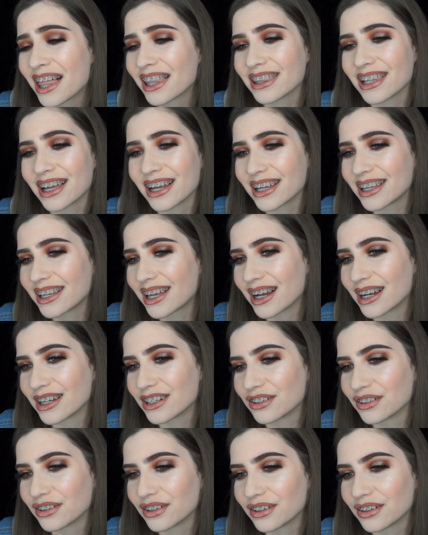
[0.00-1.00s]
Like, I
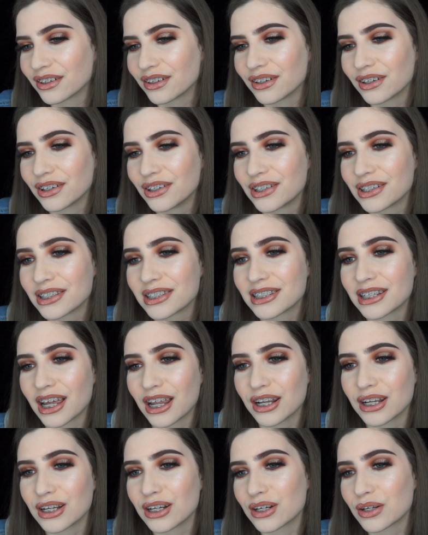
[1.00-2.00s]
don't
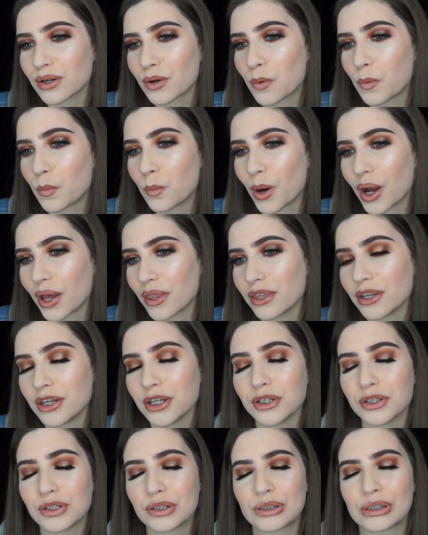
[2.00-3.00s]
understand why they
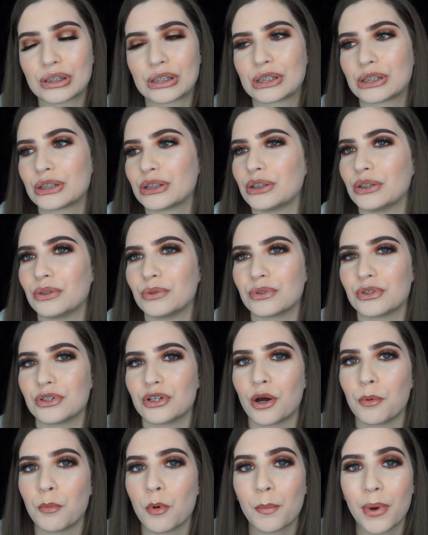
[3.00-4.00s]
didn't just use a
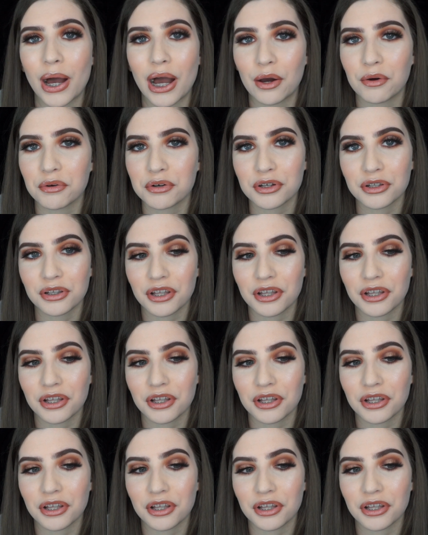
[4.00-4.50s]
normal powder.